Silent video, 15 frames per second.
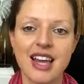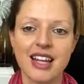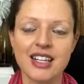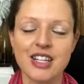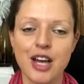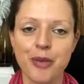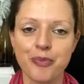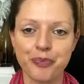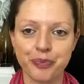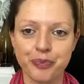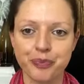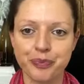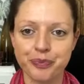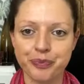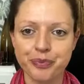and
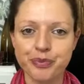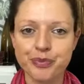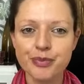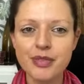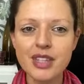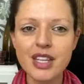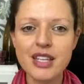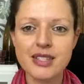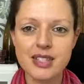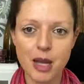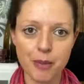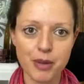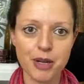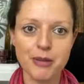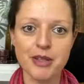
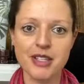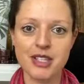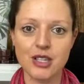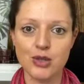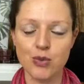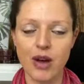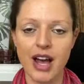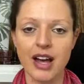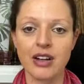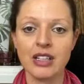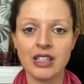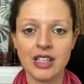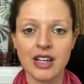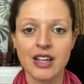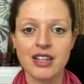supplements as well,
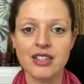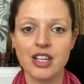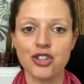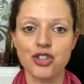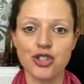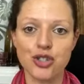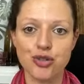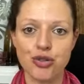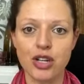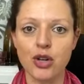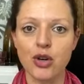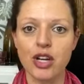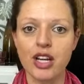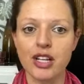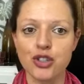such as krill
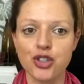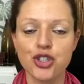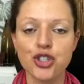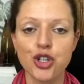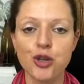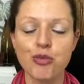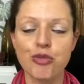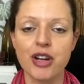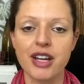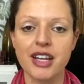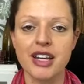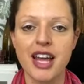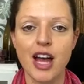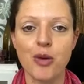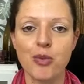oil and turmeric
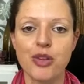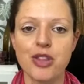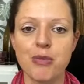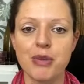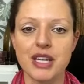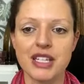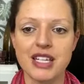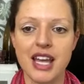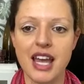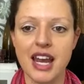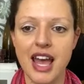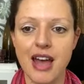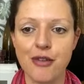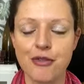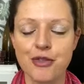can help with the
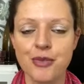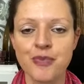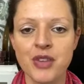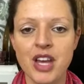BDNF.